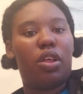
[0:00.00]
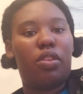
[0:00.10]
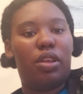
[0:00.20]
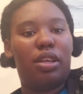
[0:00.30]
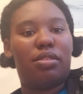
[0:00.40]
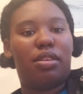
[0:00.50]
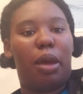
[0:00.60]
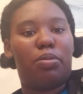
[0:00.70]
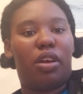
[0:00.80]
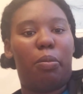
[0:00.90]
these
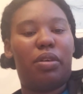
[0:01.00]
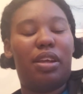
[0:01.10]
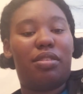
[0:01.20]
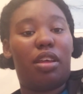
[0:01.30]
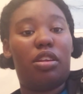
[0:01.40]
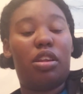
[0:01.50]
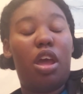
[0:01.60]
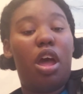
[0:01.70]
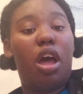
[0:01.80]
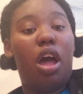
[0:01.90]
types of companies and
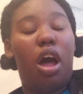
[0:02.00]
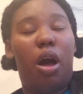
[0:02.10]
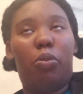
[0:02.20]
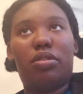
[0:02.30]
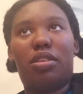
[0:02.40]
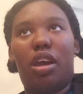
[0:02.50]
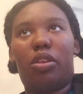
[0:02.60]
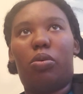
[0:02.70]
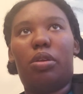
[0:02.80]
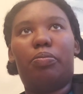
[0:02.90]
um what's the
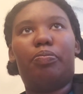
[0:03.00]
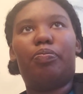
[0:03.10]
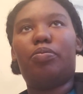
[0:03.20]
other one?